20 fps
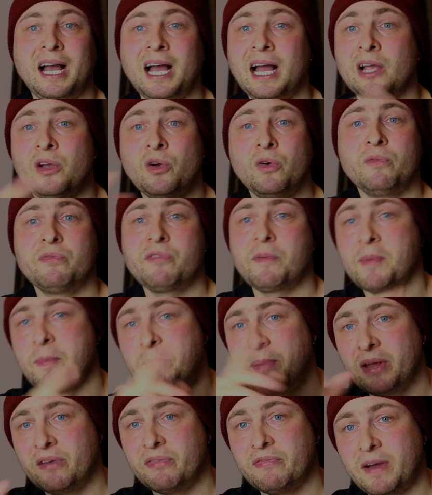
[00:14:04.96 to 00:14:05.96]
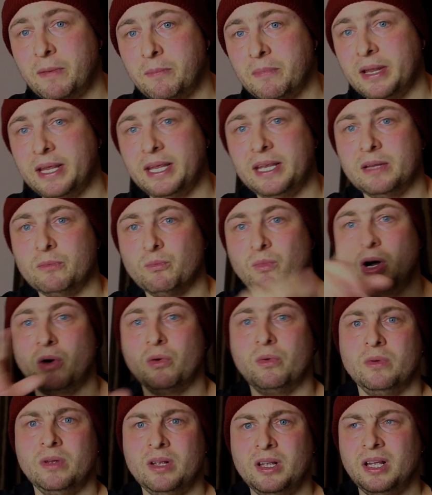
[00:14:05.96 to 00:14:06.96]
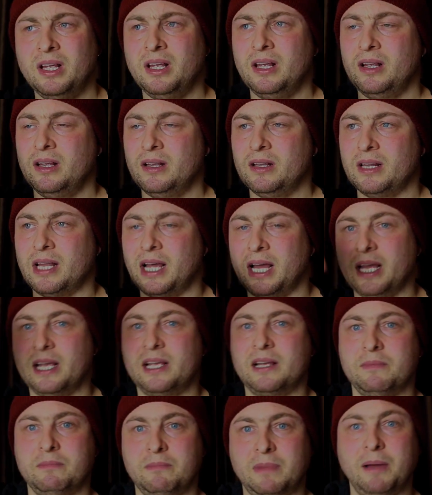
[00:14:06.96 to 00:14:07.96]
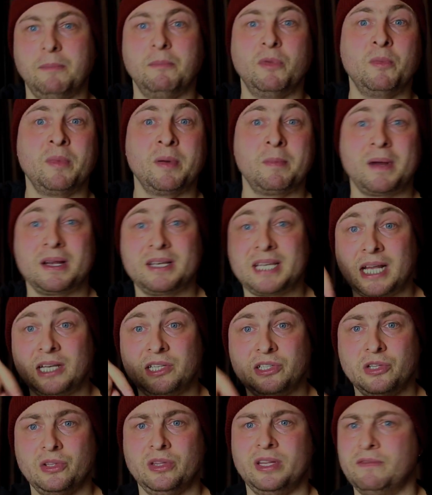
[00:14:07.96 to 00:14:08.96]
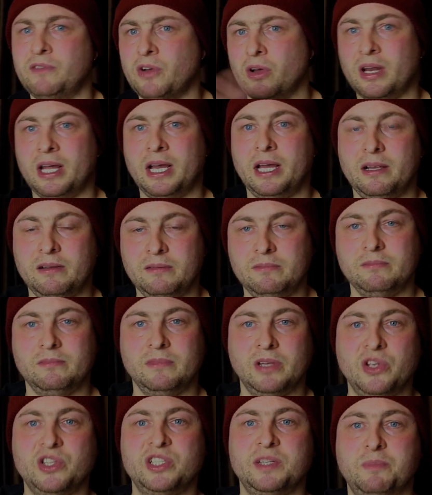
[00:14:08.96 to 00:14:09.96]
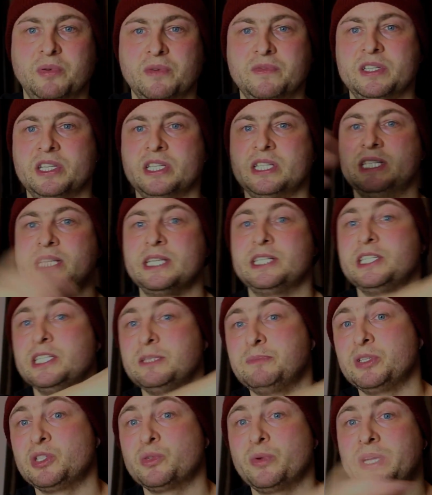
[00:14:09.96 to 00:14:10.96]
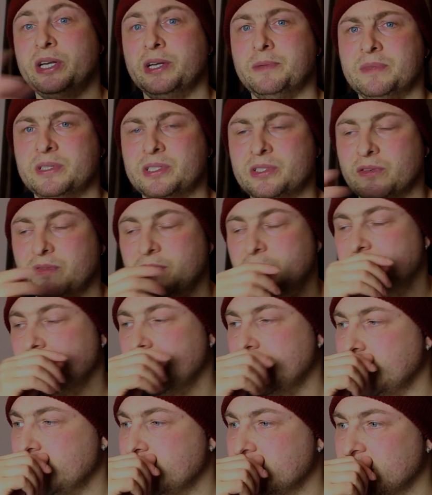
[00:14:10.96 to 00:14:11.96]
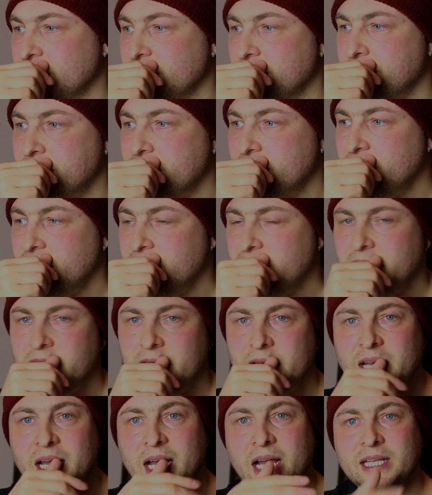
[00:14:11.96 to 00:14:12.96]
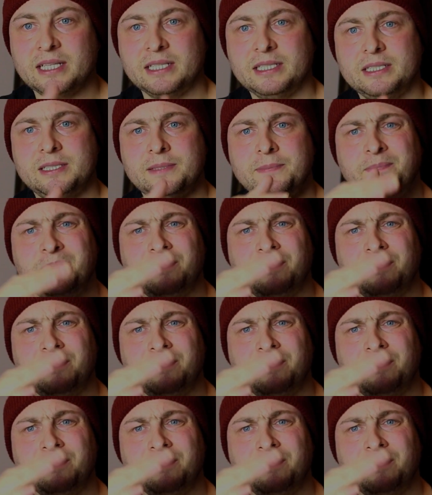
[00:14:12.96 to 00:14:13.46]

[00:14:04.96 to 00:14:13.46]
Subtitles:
I come from a big family. Well, like my mum and my dad do. They've got like loads of brothers and sisters between them and stuff like that. And